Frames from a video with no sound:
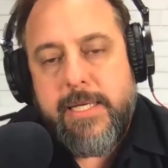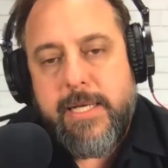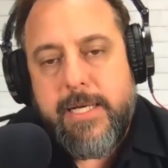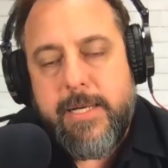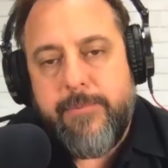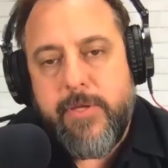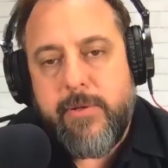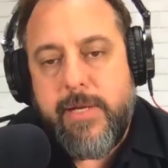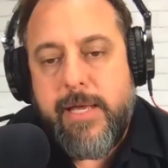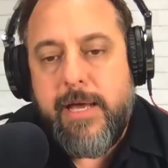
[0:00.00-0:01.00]
You're
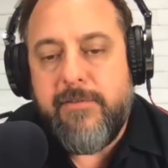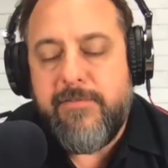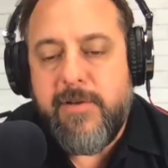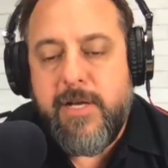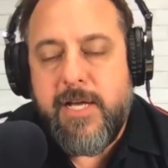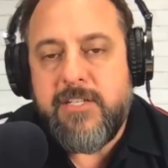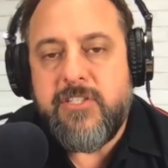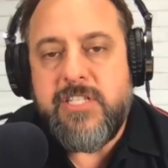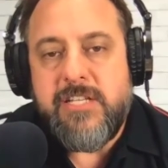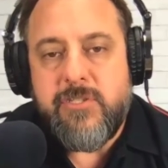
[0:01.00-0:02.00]
going to have
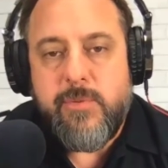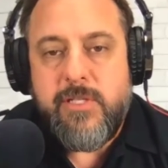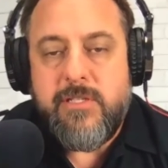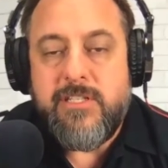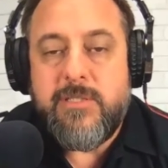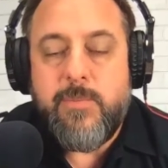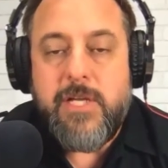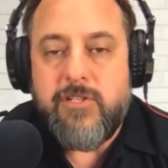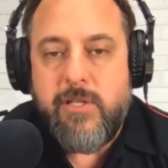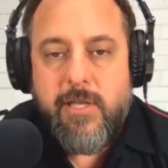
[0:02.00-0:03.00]
accessories,
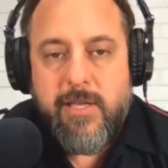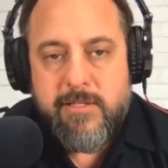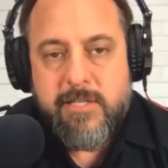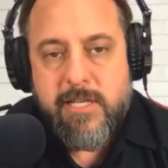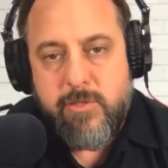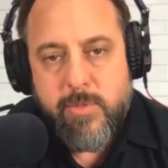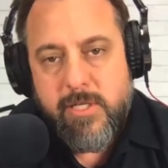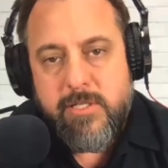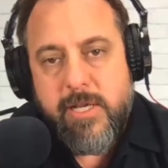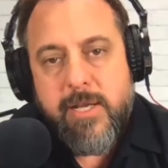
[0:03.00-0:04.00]
especially
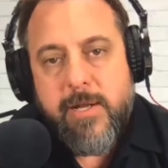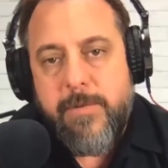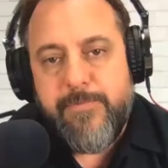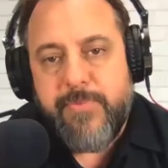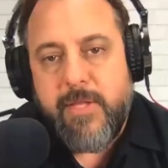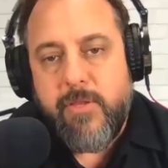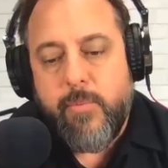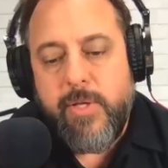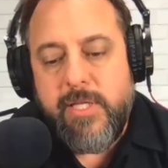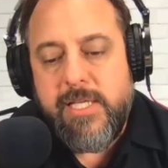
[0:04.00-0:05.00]
accessories. There
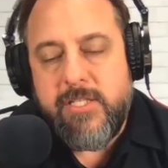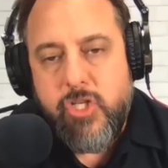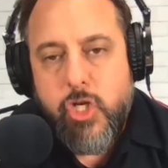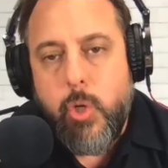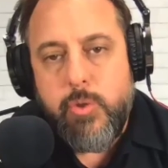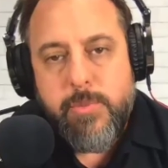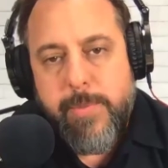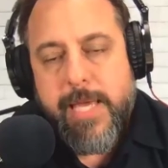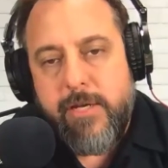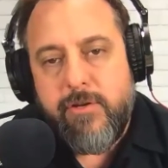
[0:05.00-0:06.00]
really is no
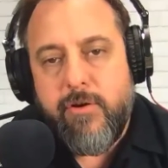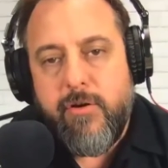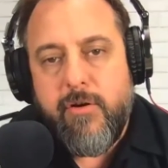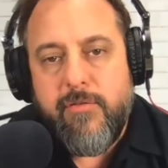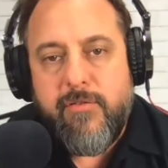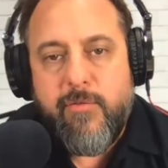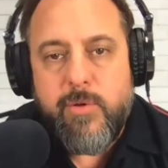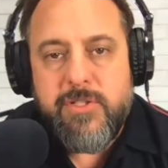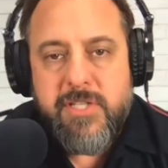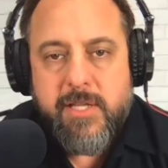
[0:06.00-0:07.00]
demand curve
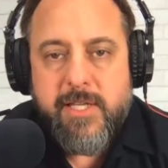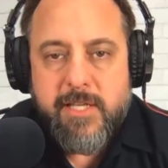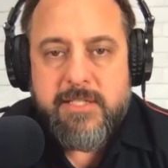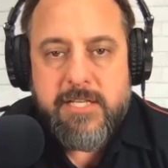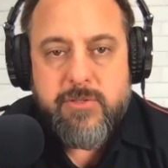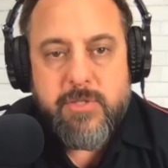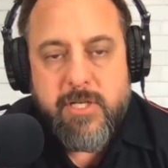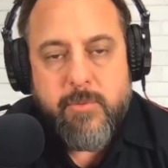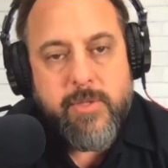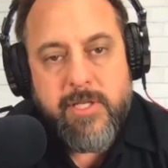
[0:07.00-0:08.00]
for selling accessories,
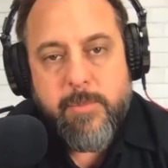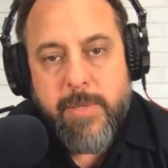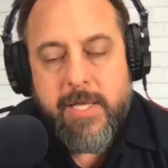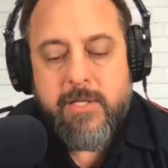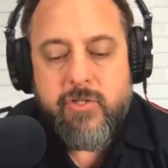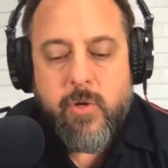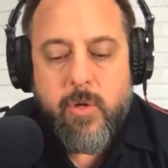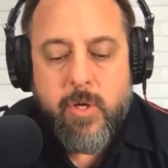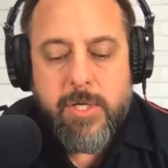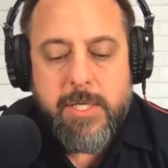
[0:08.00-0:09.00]
and it really depends
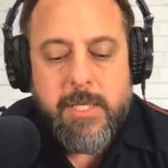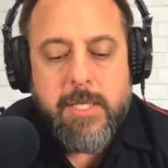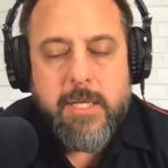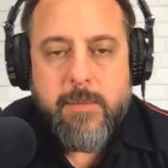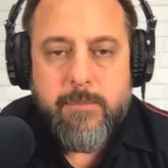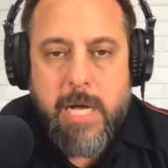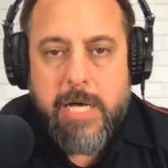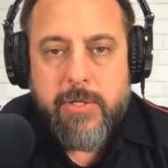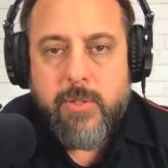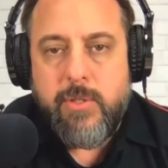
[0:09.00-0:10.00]
on the
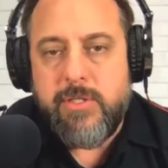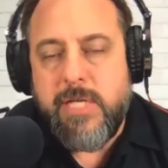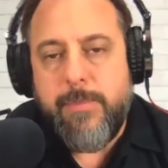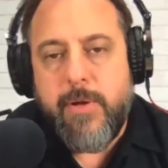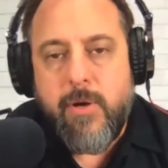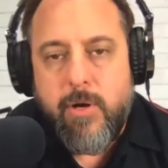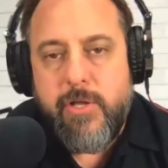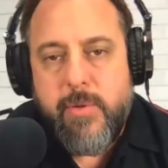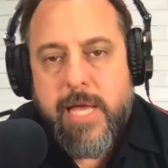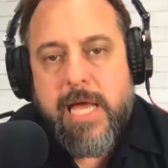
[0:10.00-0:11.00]
model, the type of car
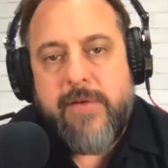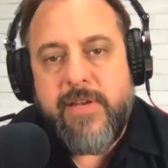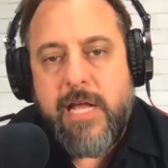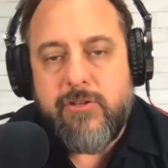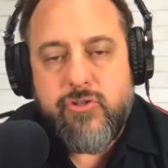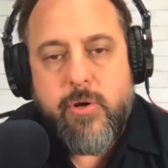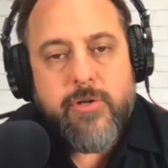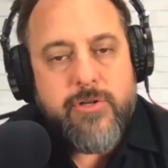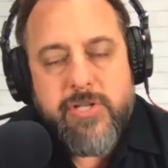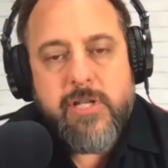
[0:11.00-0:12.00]
you have, and how
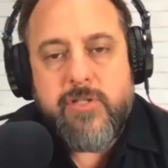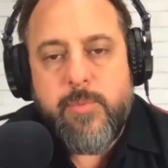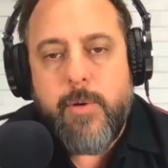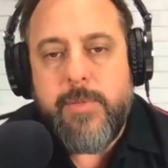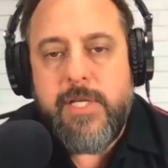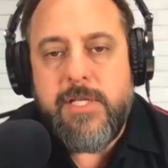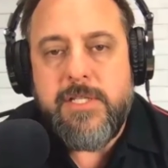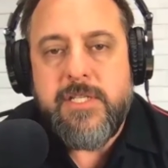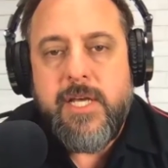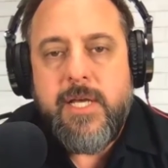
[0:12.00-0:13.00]
strong your sales department
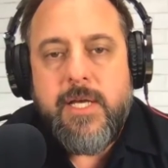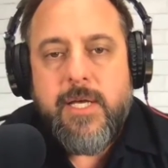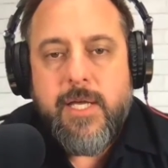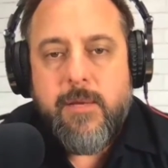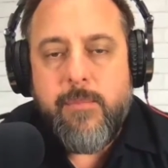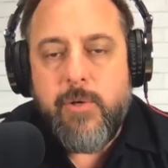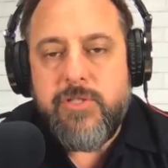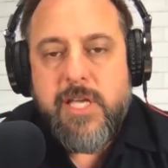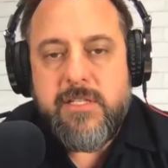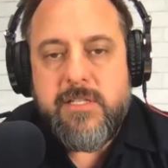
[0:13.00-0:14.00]
is. In
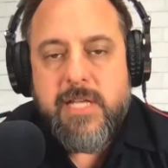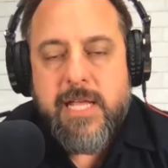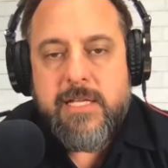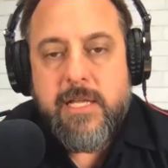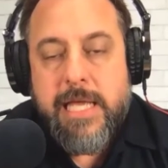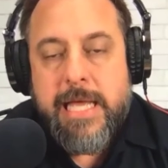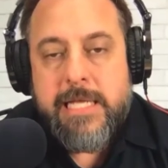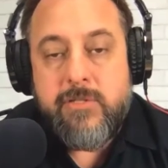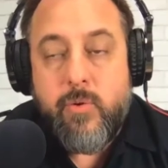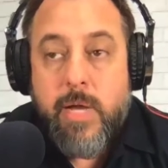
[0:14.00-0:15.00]
most cases,
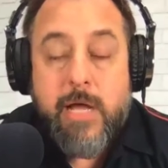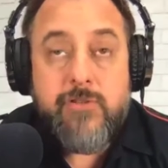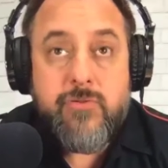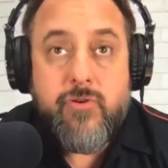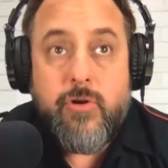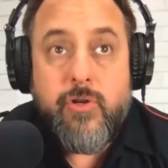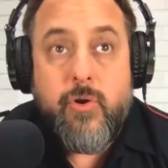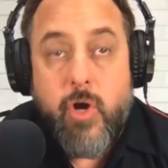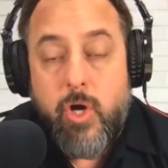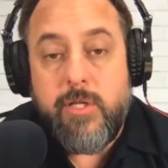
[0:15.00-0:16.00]
or how strong
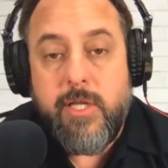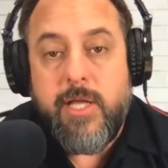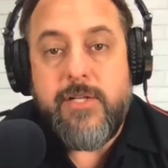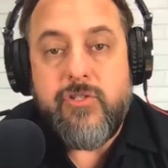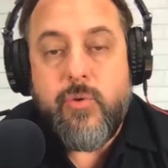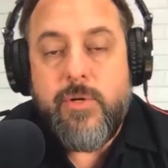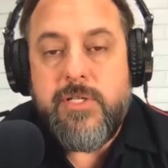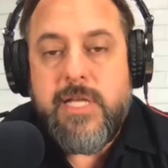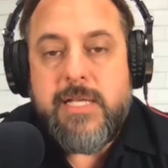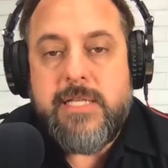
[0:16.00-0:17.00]
your online store
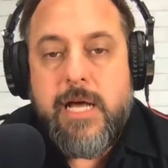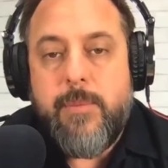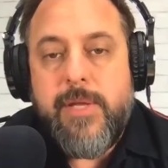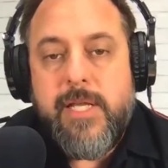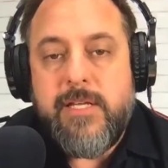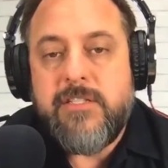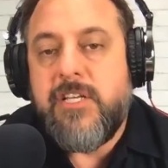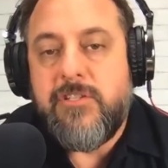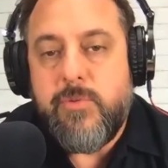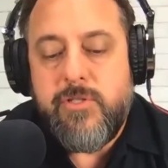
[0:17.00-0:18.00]
is as to how many
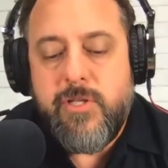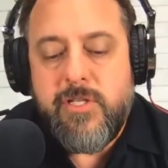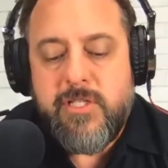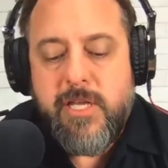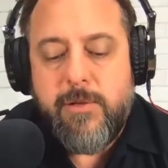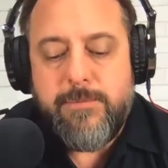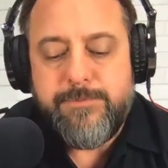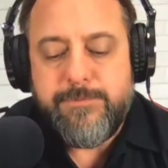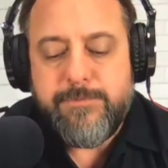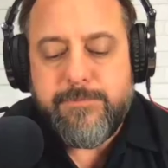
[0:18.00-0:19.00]
accessories you're going to sell.
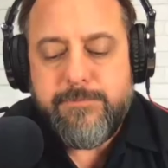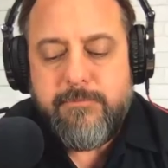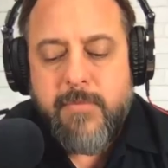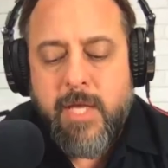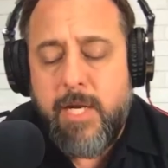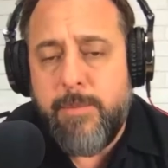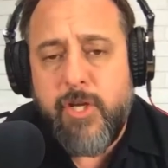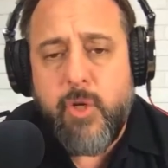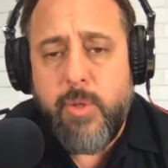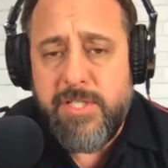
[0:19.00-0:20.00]
And I'm
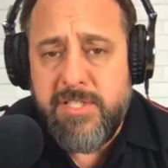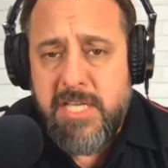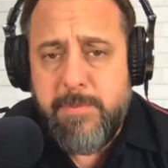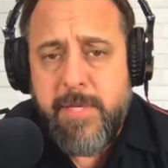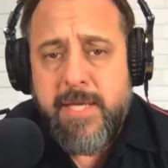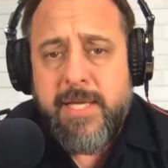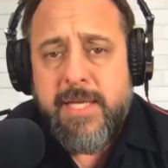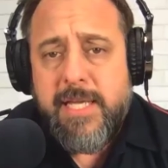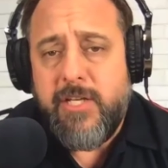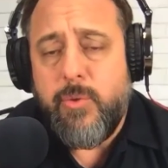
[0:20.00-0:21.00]
going to go in deep
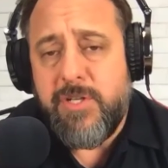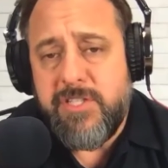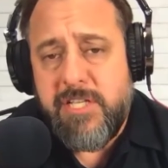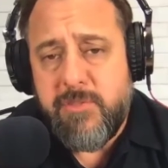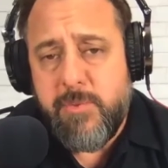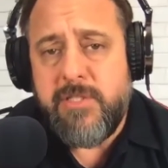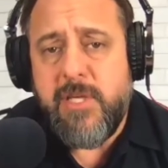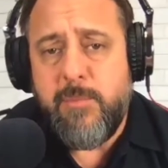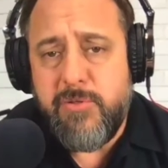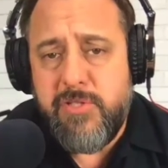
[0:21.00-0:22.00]
into accessories
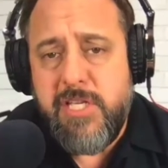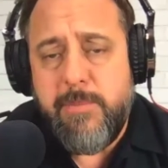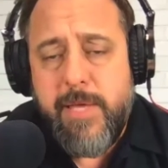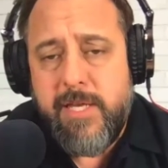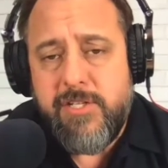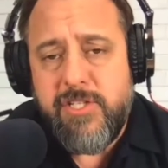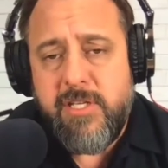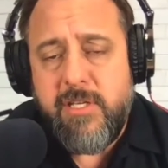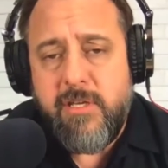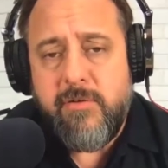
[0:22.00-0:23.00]
and boutique
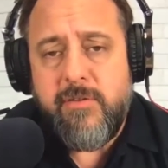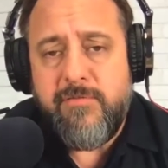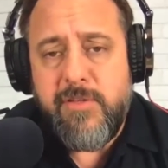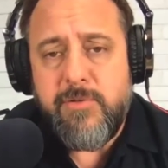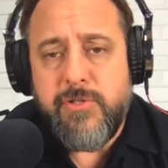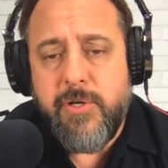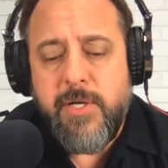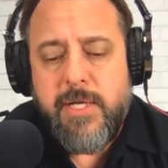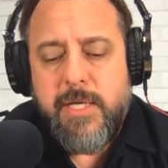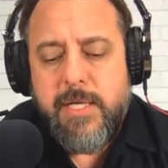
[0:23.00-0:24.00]
managing here in the future.
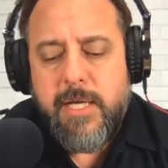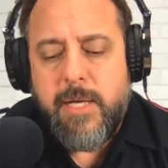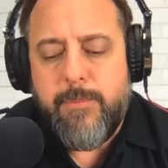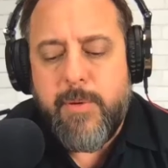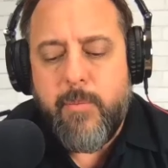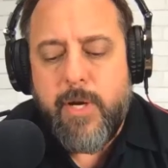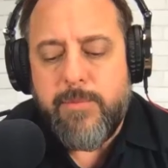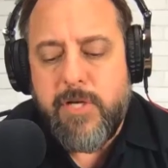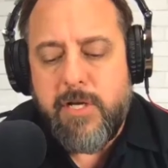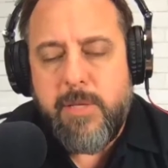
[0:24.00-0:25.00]
But what I'm
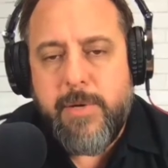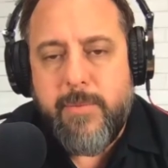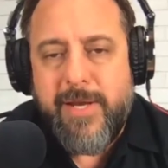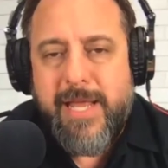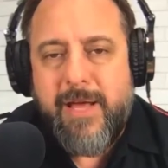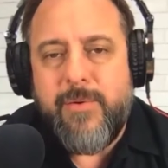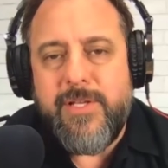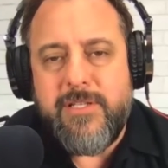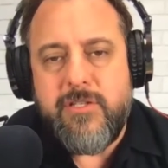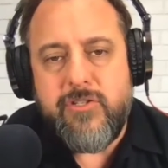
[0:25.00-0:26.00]
talking about right now
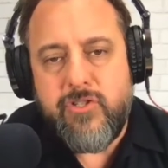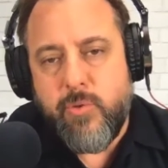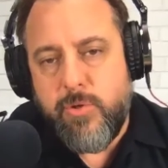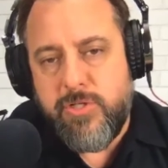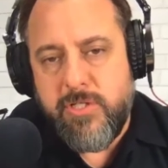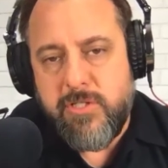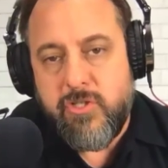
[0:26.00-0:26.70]
is sources.